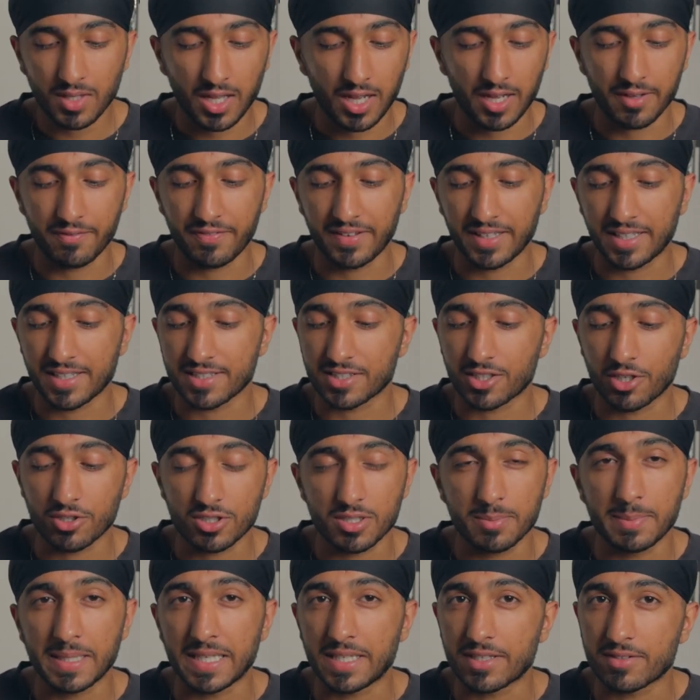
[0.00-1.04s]
I think it's going
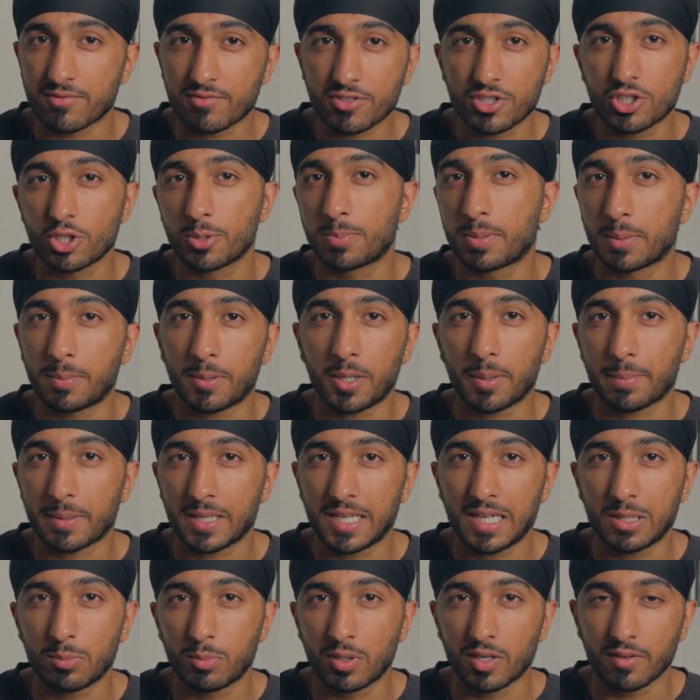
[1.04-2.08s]
to be super
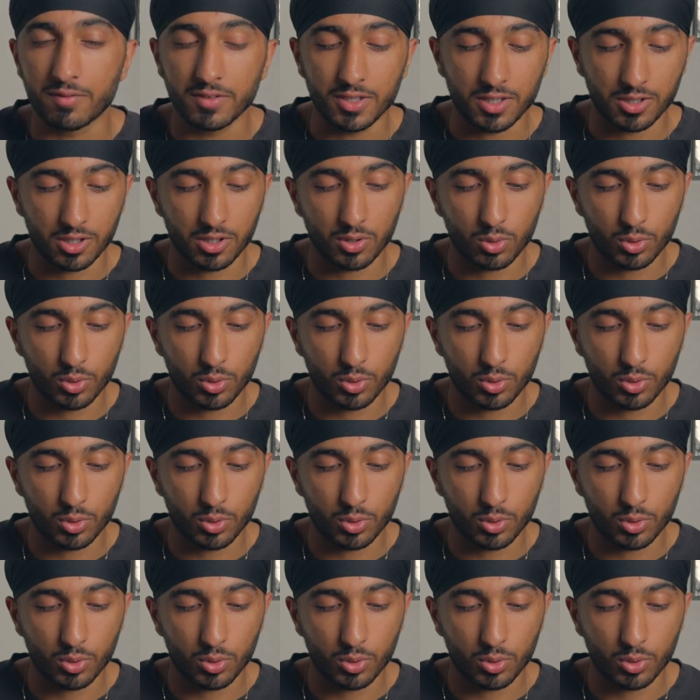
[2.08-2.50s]
popular with younger